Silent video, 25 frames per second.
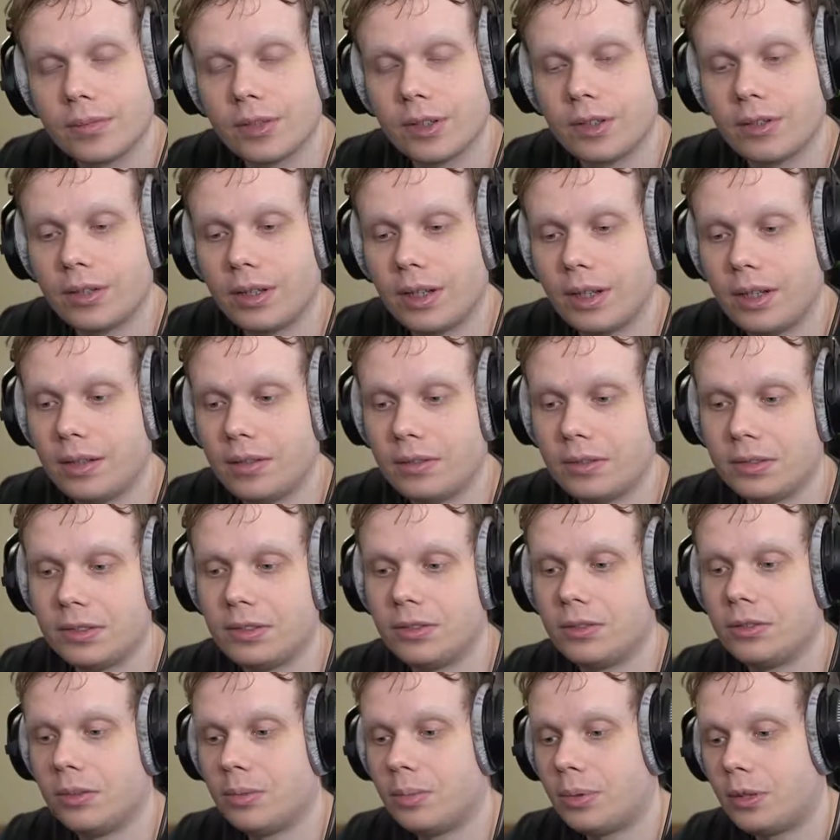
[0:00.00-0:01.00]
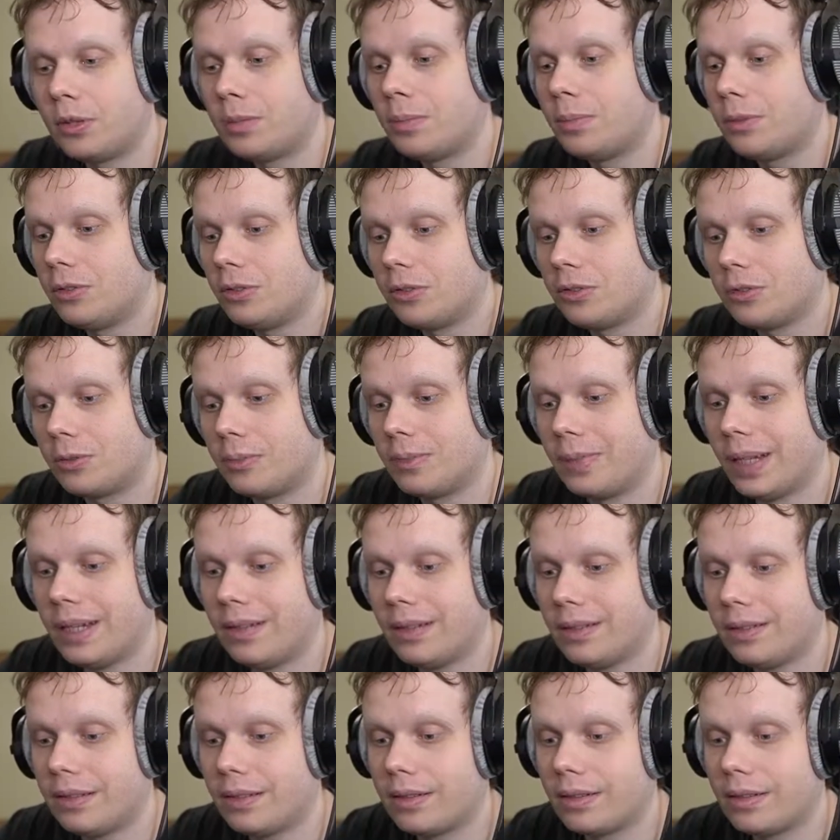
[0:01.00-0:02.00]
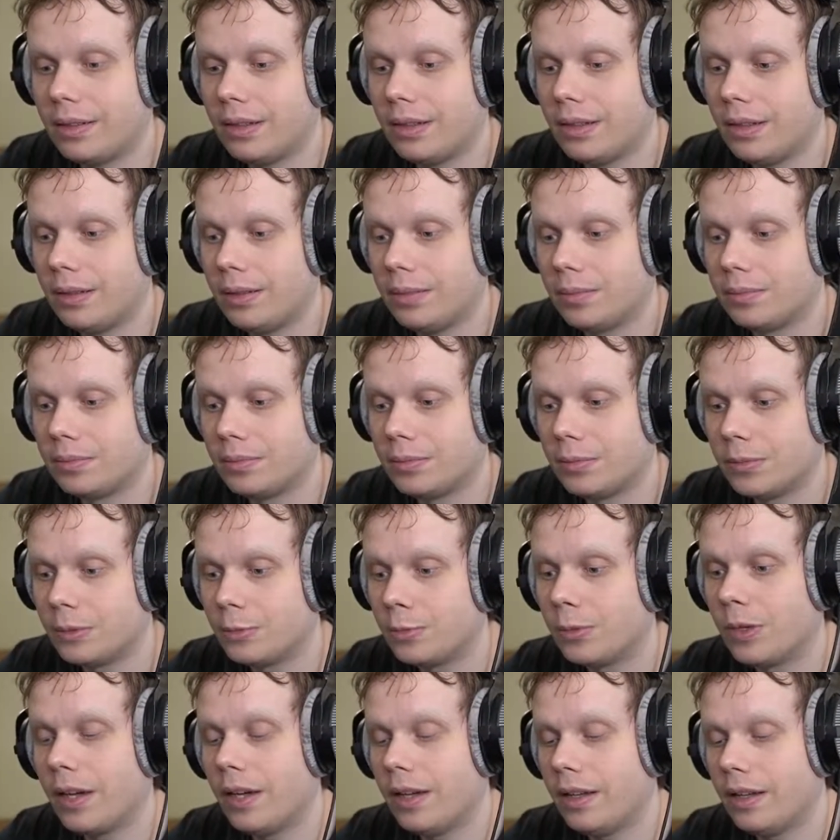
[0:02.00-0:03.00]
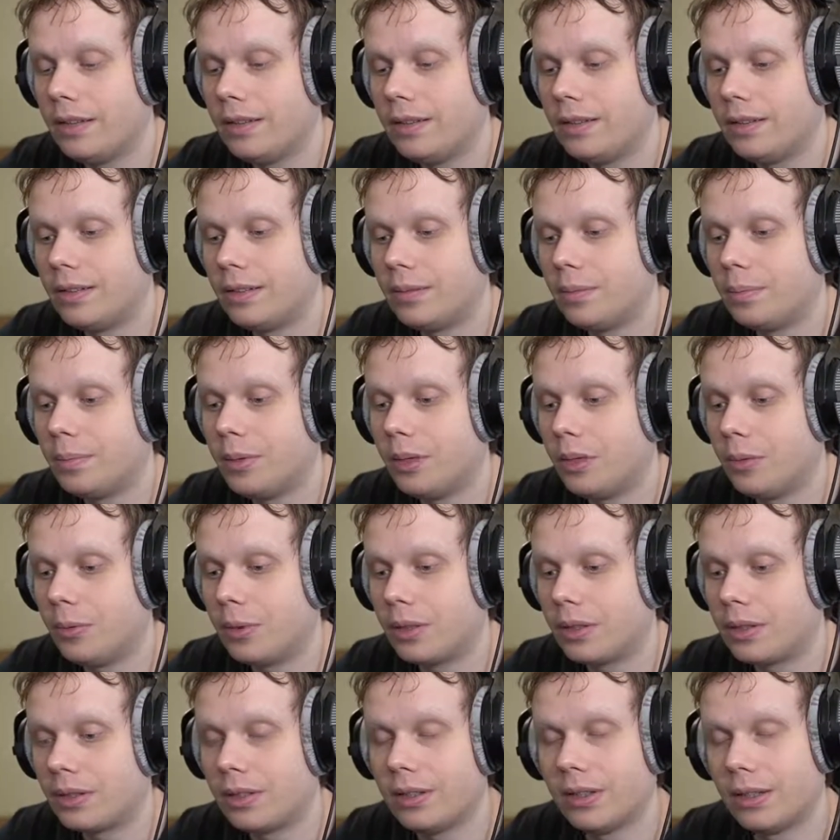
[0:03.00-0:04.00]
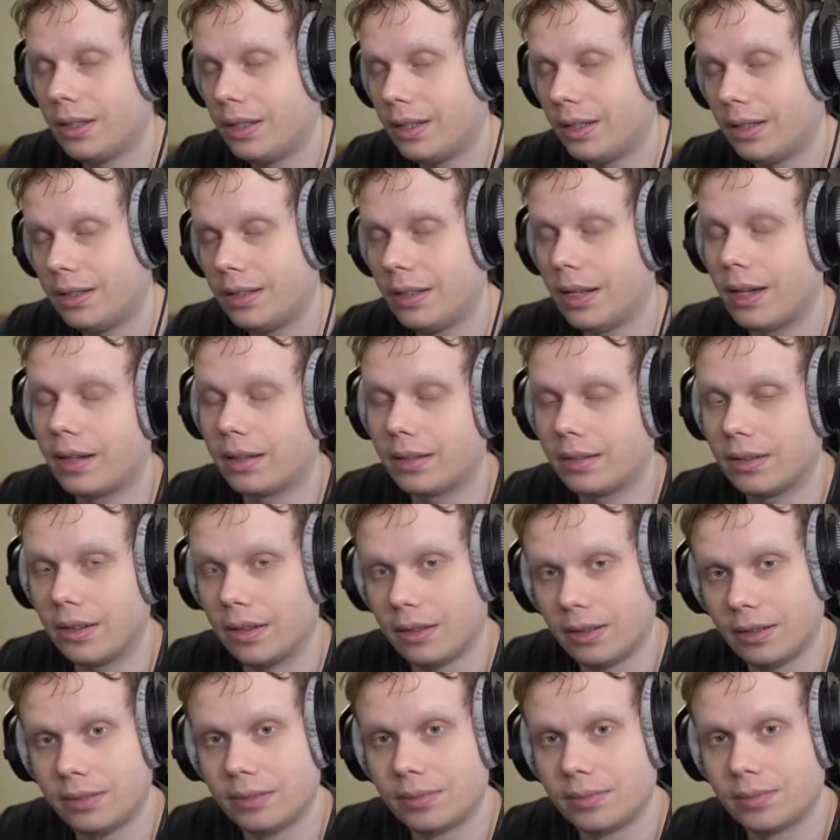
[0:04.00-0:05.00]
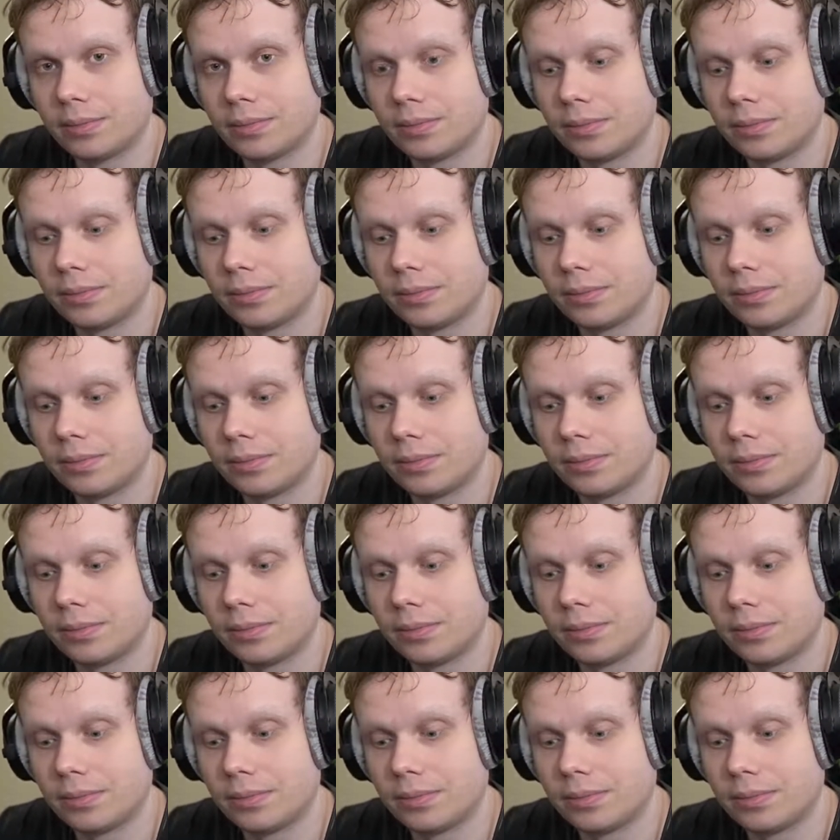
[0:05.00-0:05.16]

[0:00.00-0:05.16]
Okay, so the purples are basically reds, but with clicky tactile.